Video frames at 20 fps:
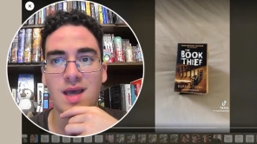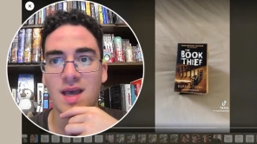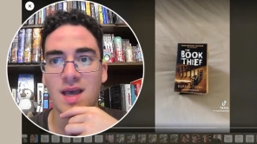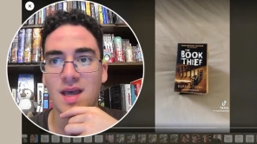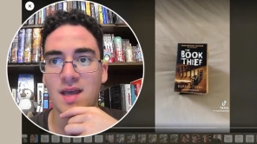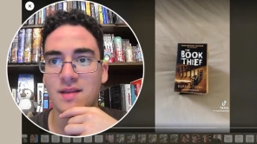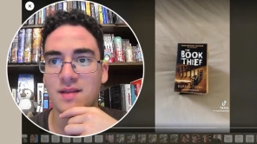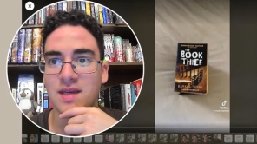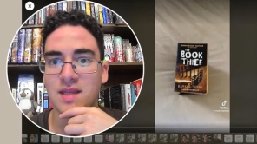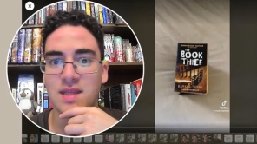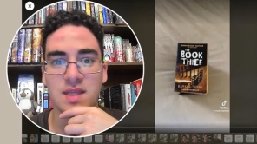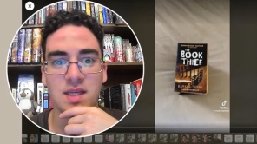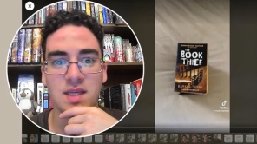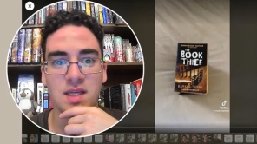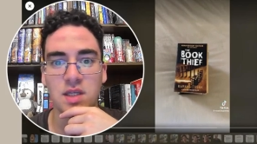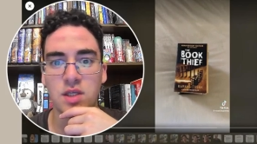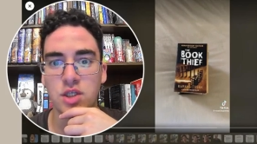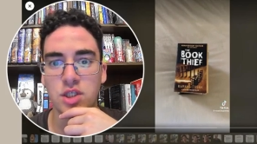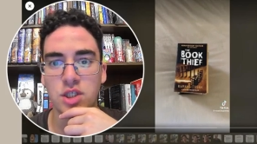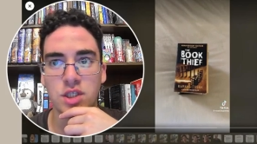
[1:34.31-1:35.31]
And I
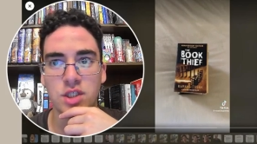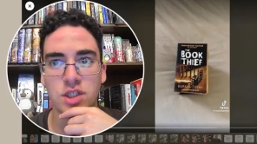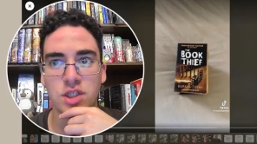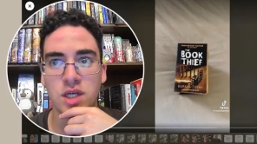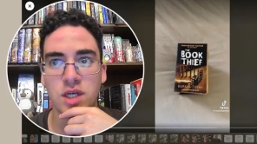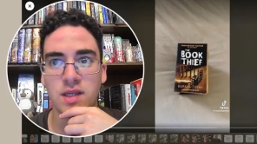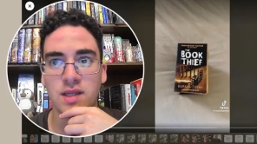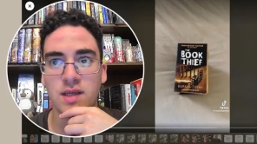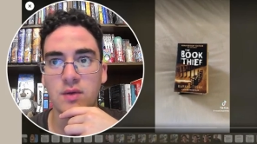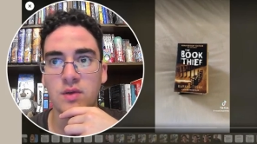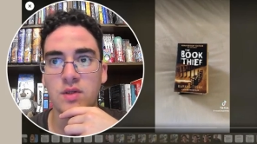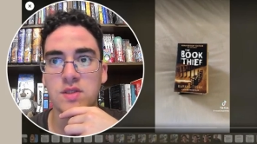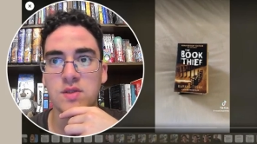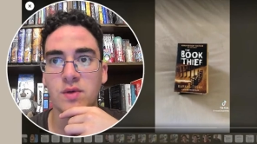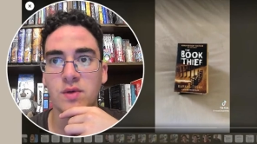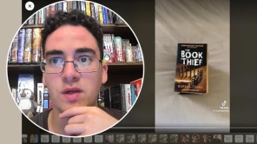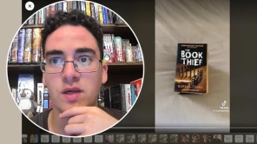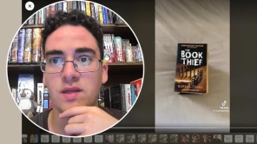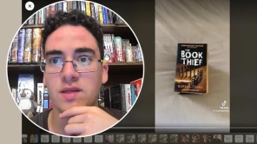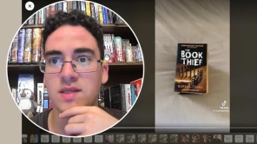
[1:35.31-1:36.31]
think you should check it out as
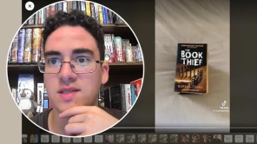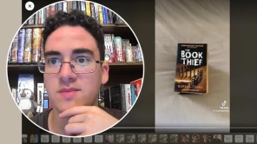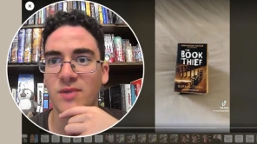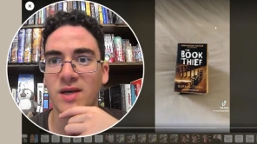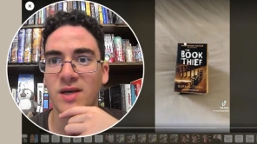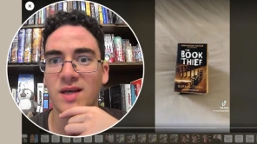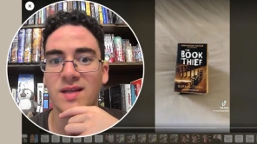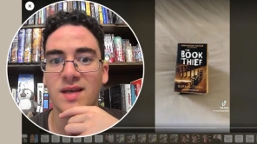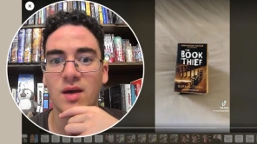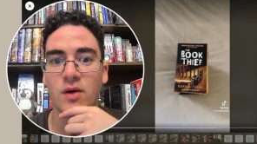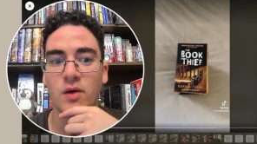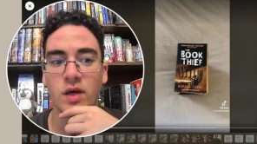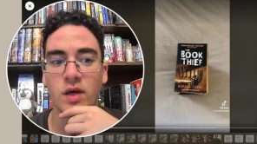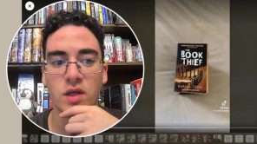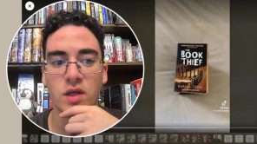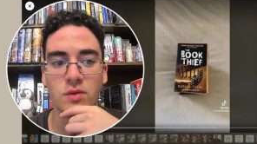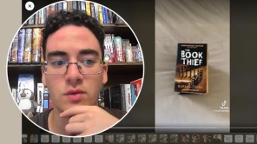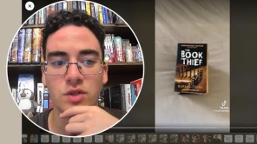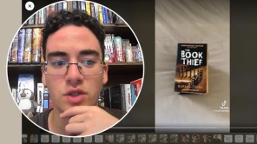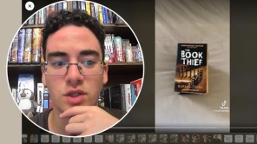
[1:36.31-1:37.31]
well, despite how
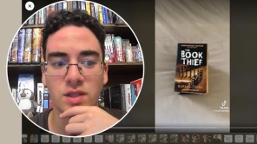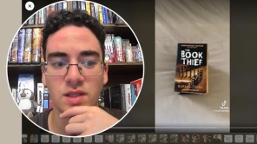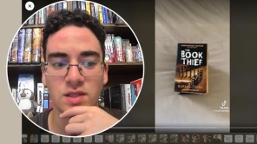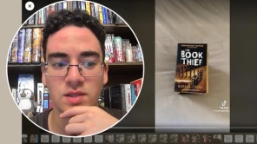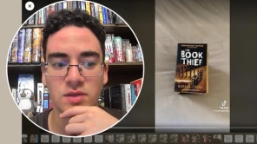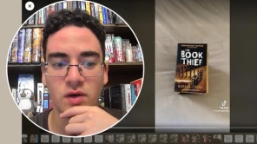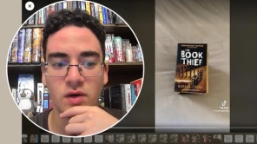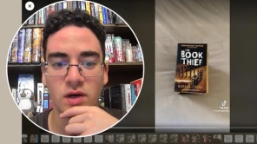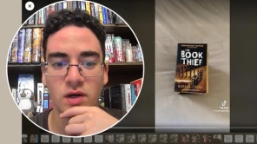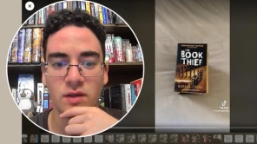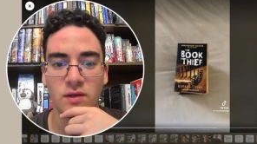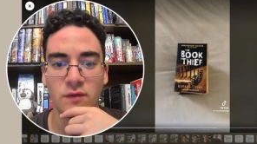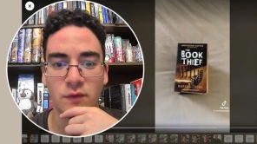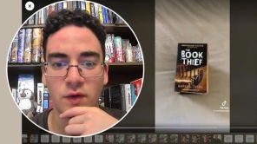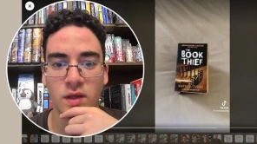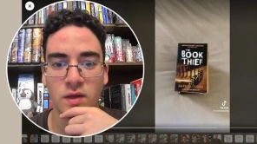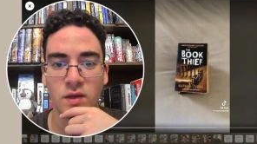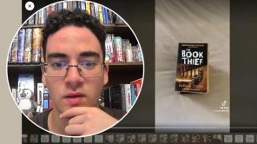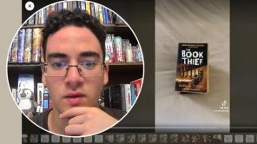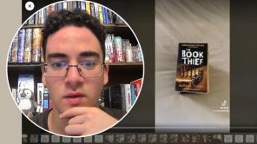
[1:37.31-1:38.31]
huge it is relatively.